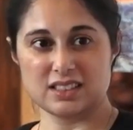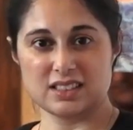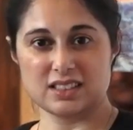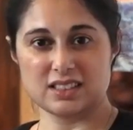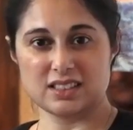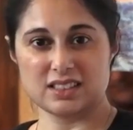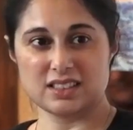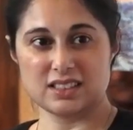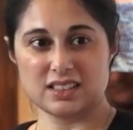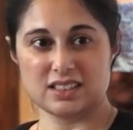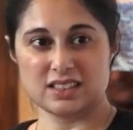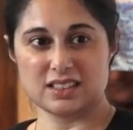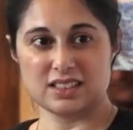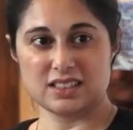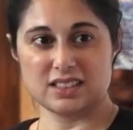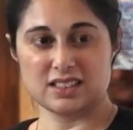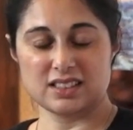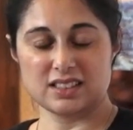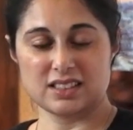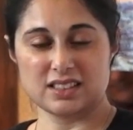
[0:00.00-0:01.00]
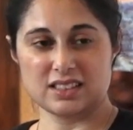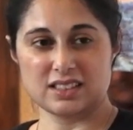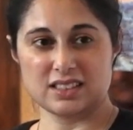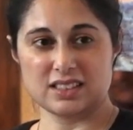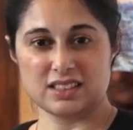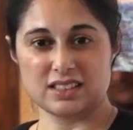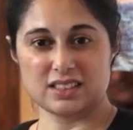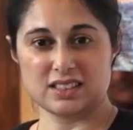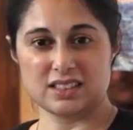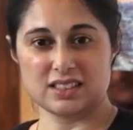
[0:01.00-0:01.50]

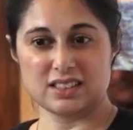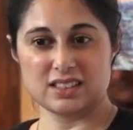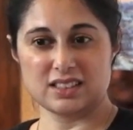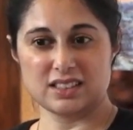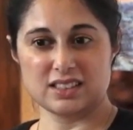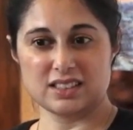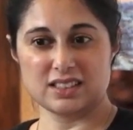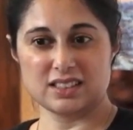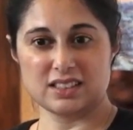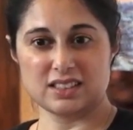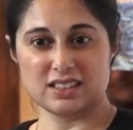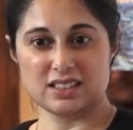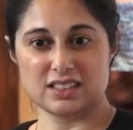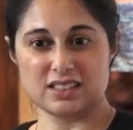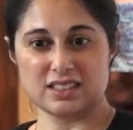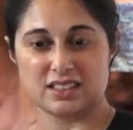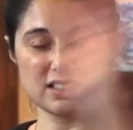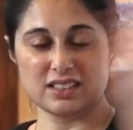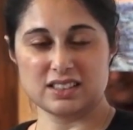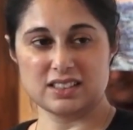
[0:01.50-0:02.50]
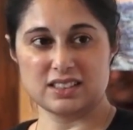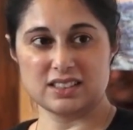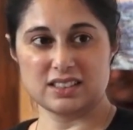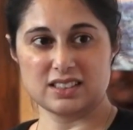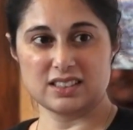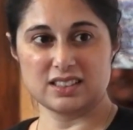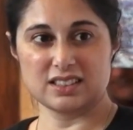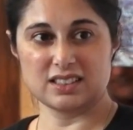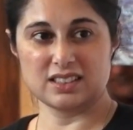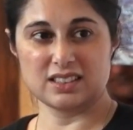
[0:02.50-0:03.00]

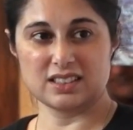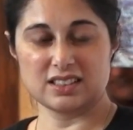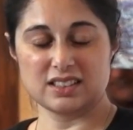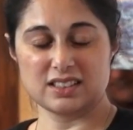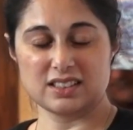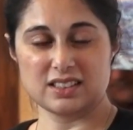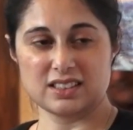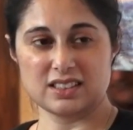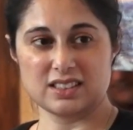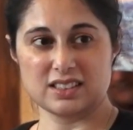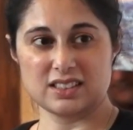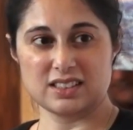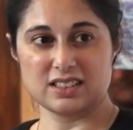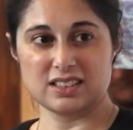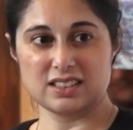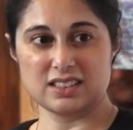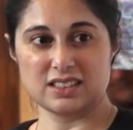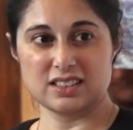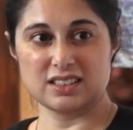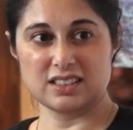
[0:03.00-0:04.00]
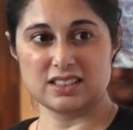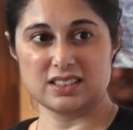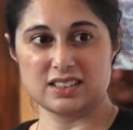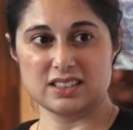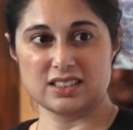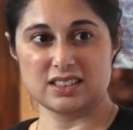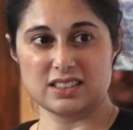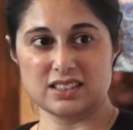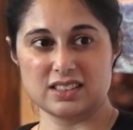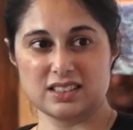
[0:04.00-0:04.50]

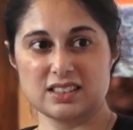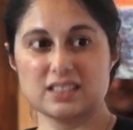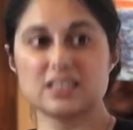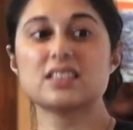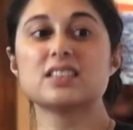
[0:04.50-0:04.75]
[no speech]